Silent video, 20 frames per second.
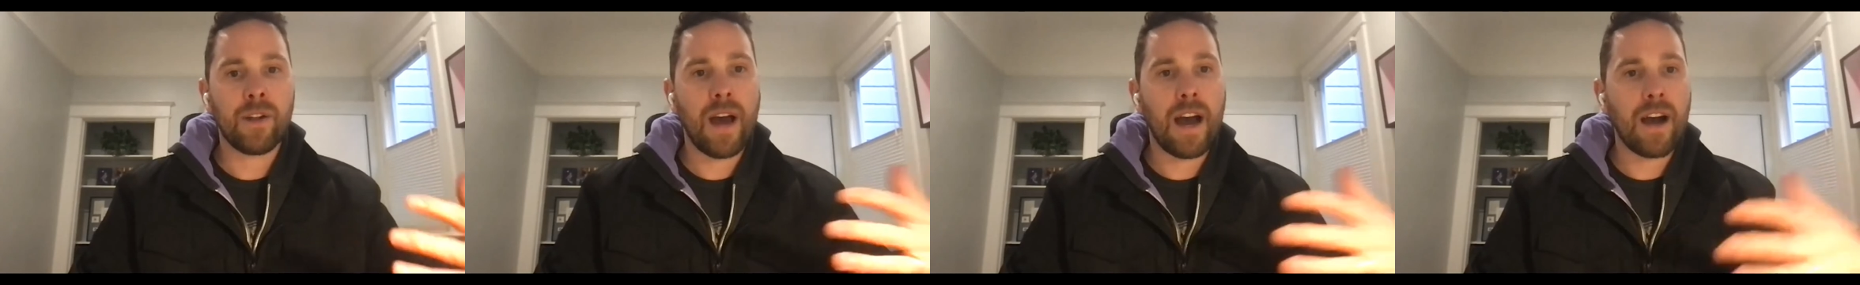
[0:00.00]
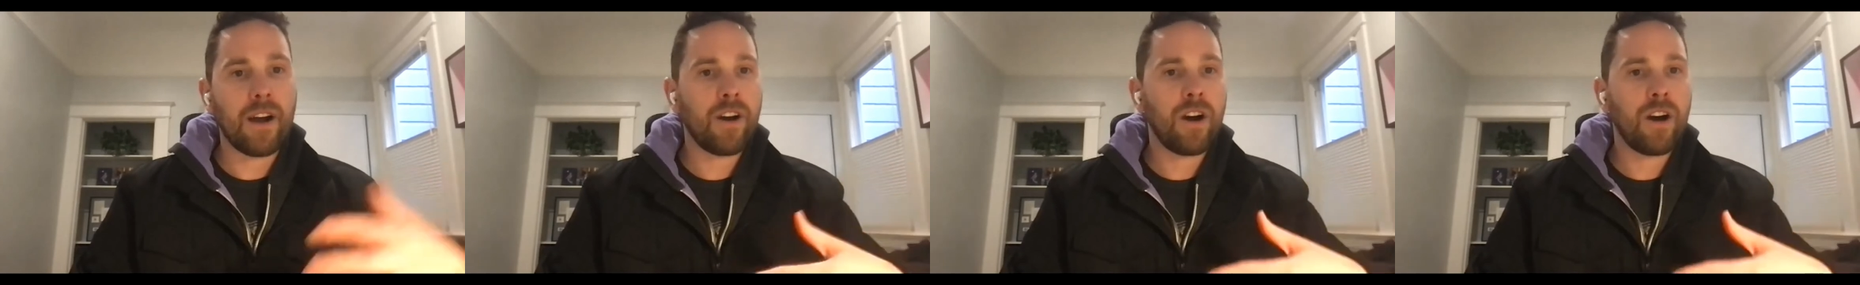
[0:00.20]
you
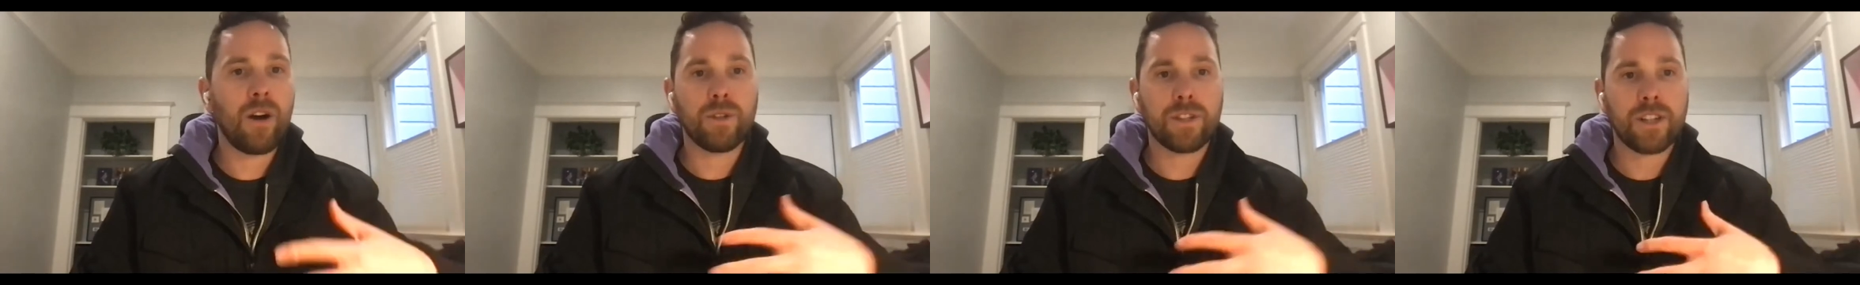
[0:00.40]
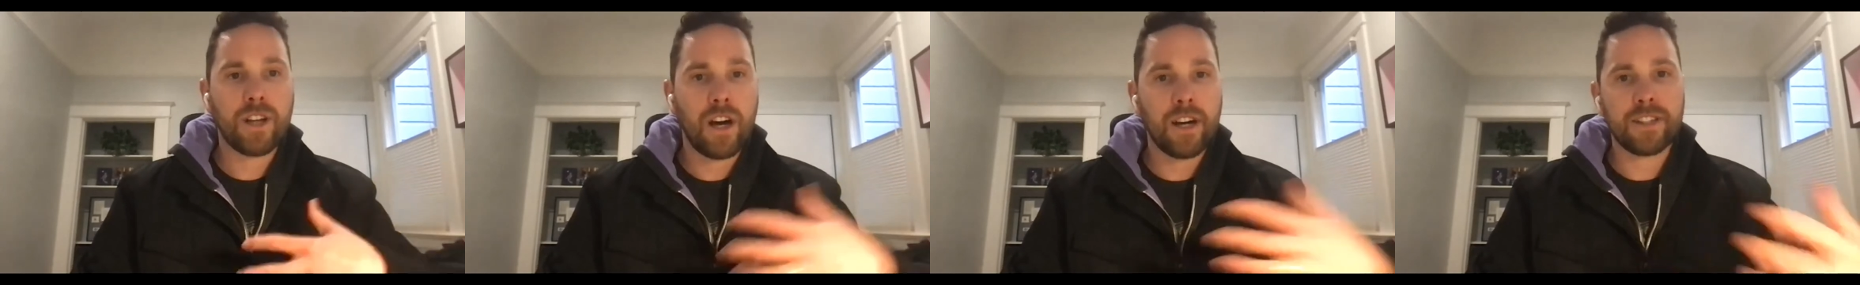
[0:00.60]
know
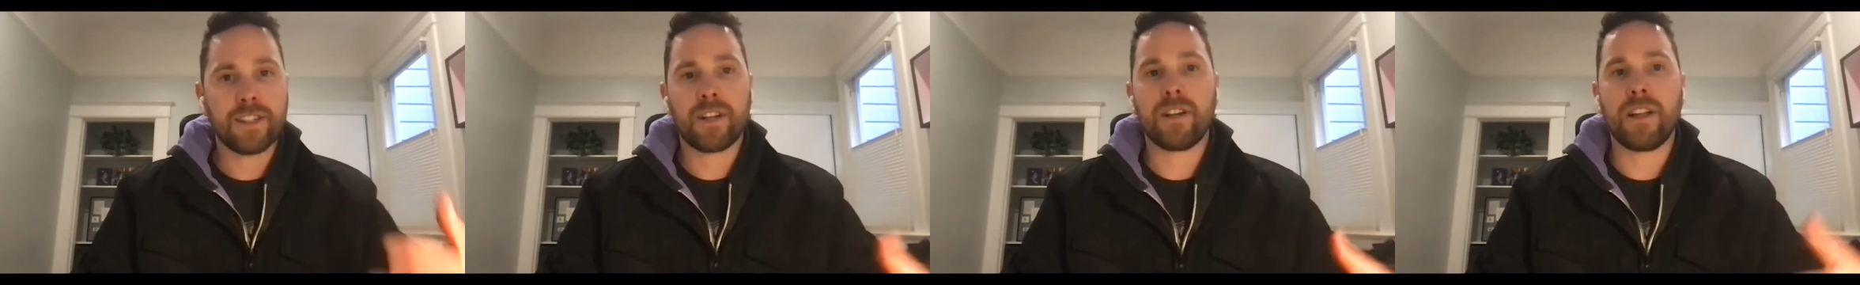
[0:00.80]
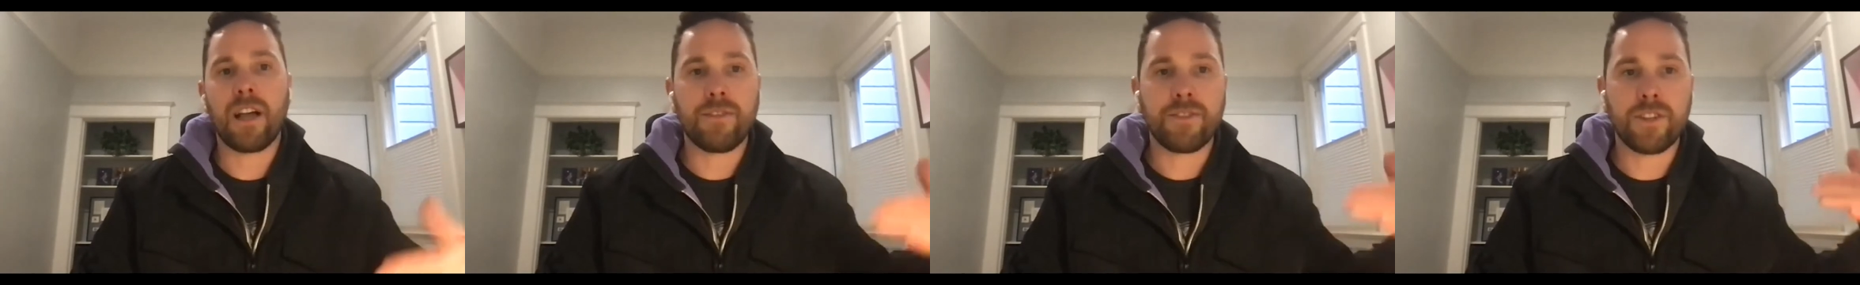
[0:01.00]
alcohol was
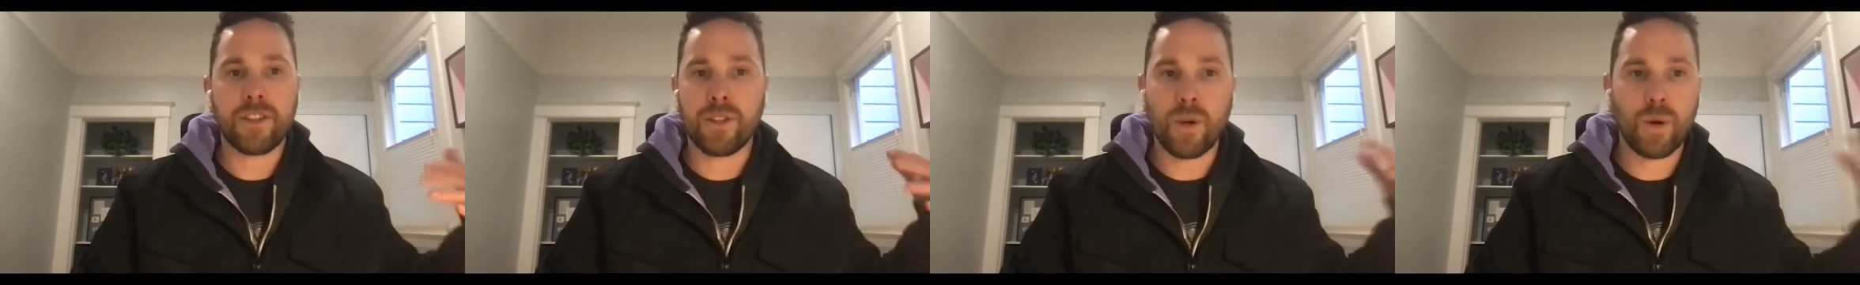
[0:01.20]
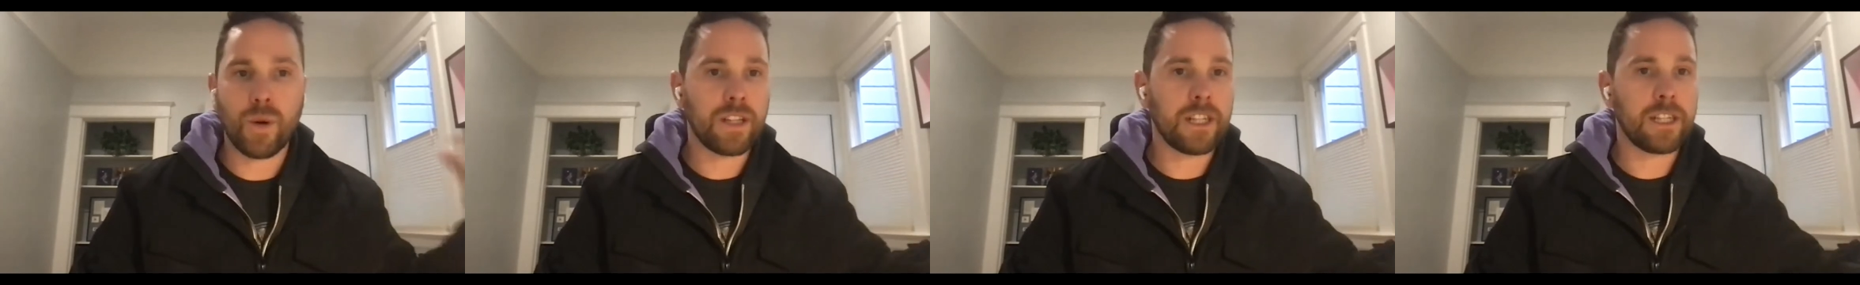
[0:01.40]
causing our lives
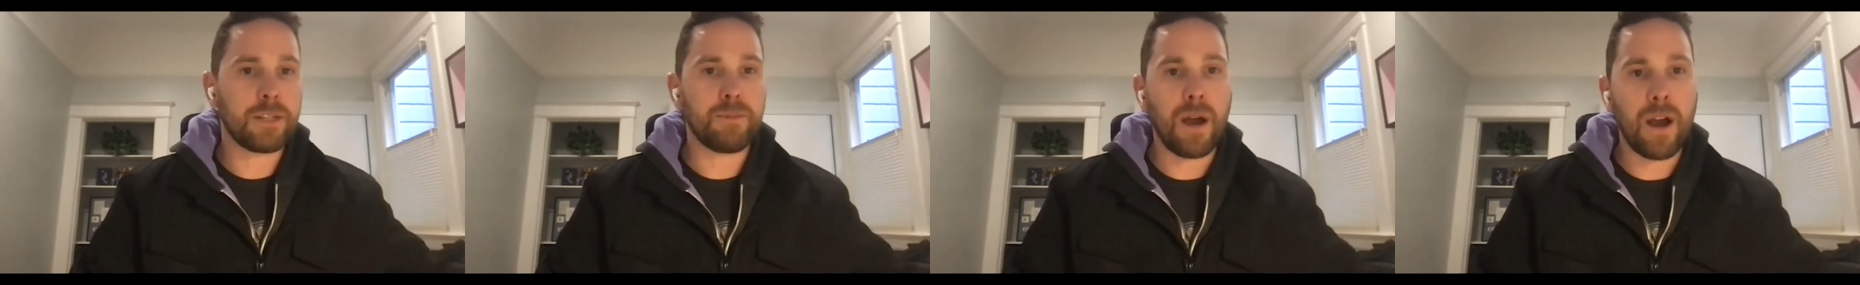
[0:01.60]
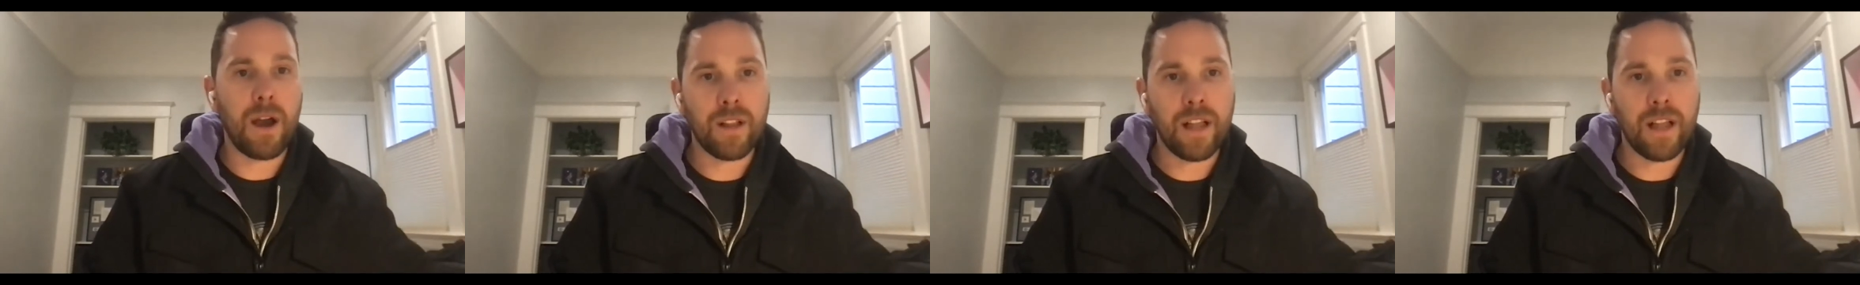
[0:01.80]
to totally
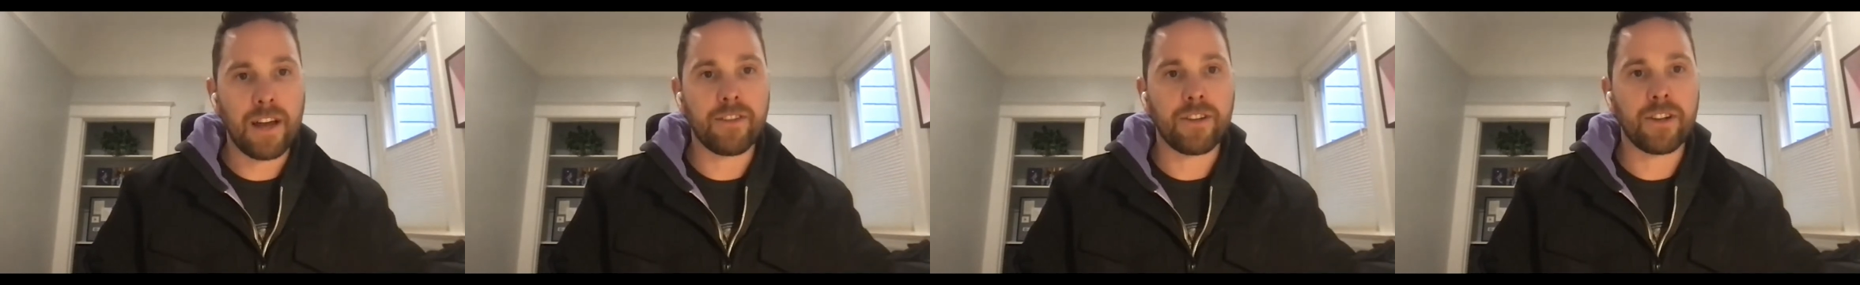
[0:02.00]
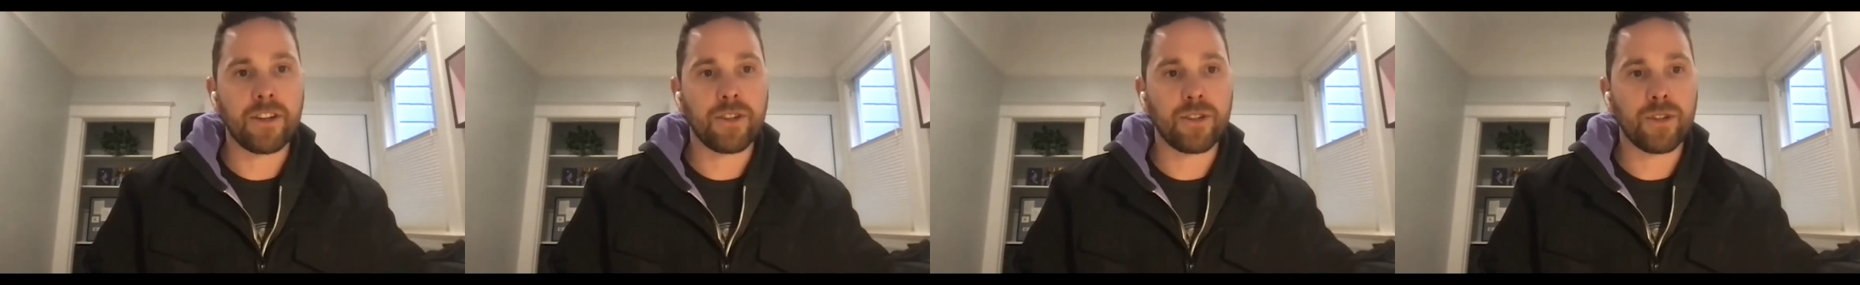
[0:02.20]
spiral
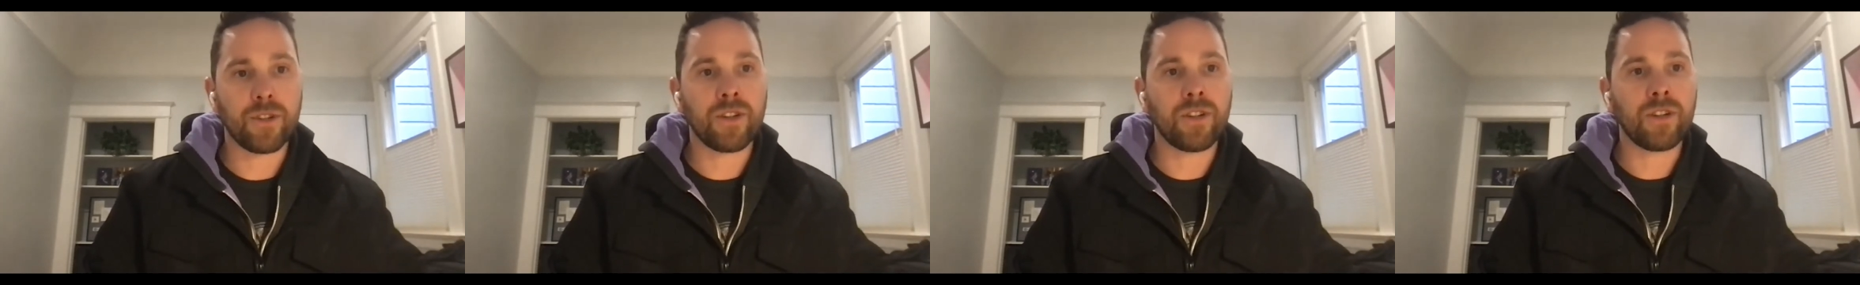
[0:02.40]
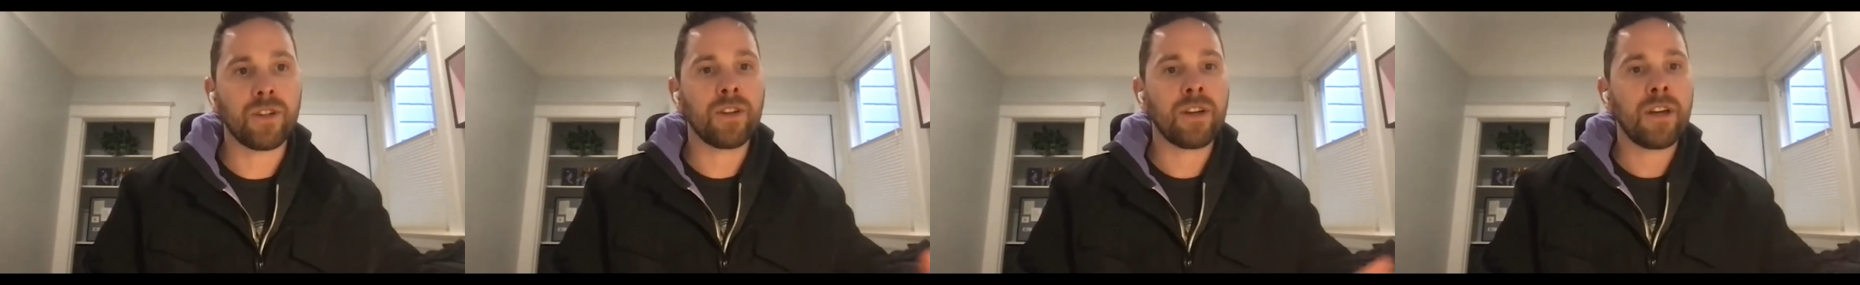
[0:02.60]
out of
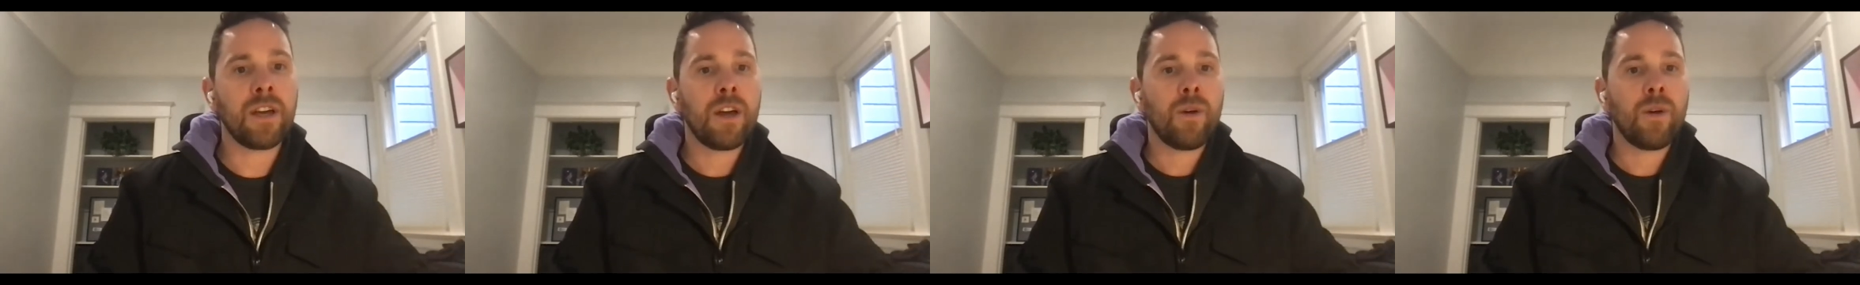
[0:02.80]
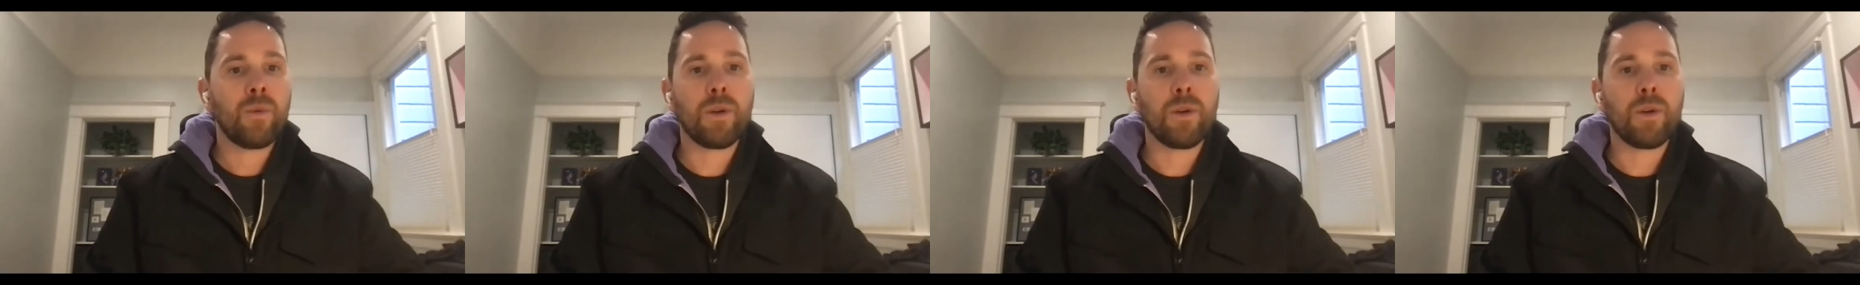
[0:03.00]
control.